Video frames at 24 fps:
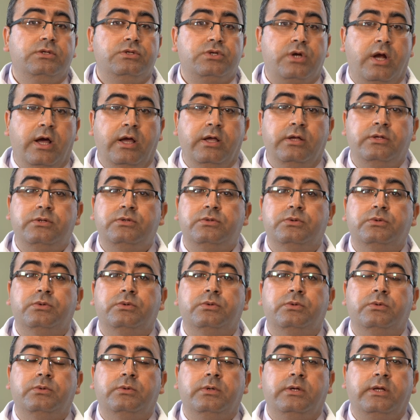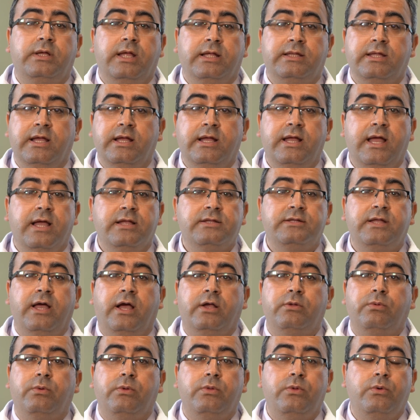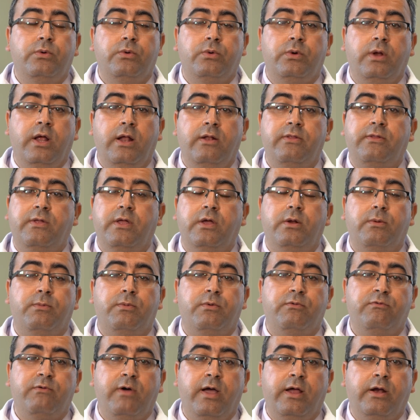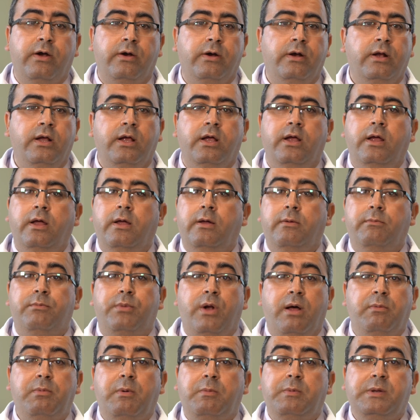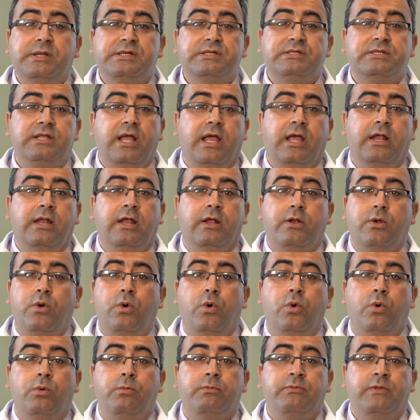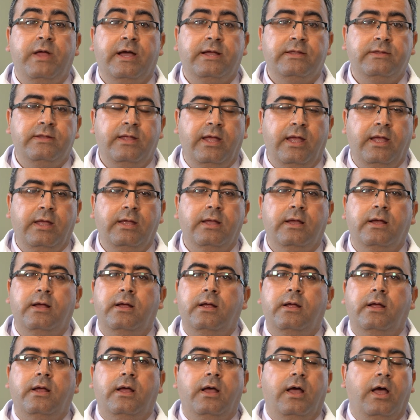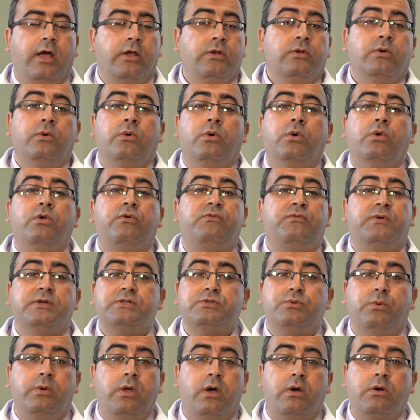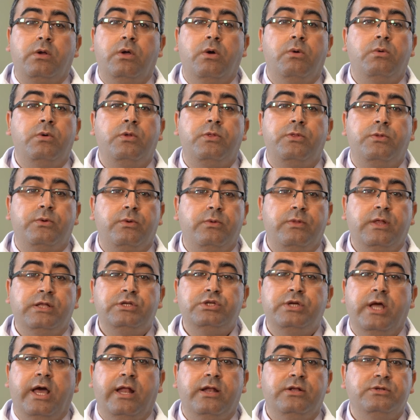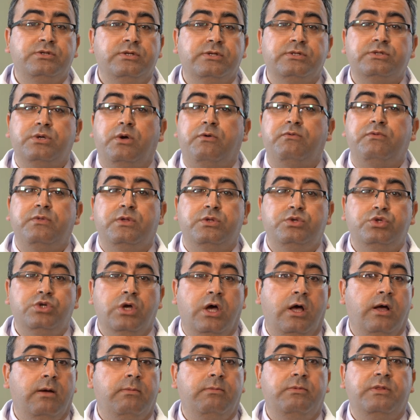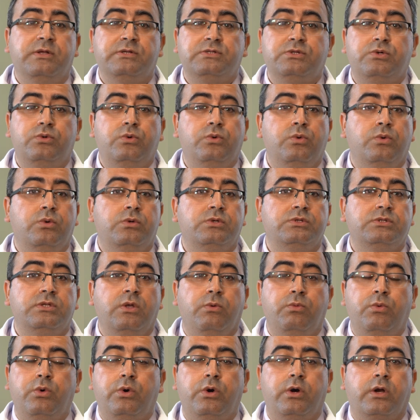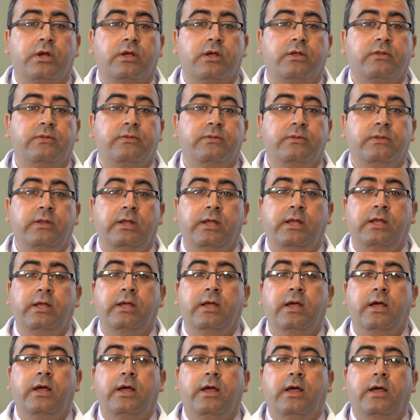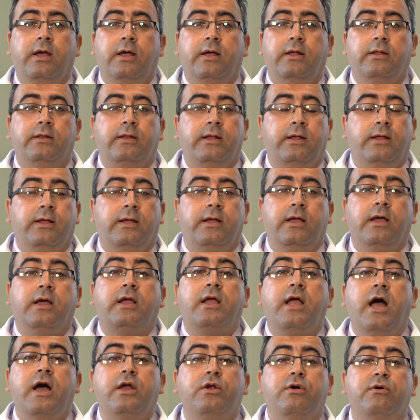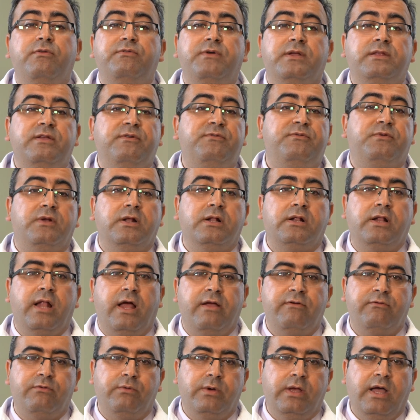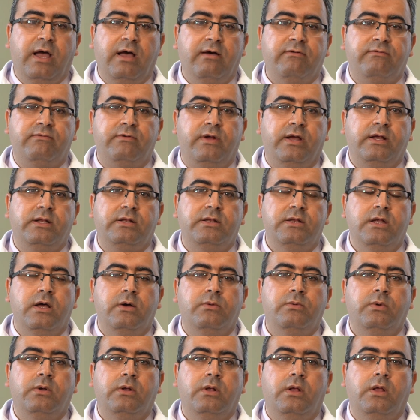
try to get in contact with your healthcare provider, probably staying at home that day. I know all of us, we are going through the challenges of the job, the schools, the work, the, the kind of a different life we have right now.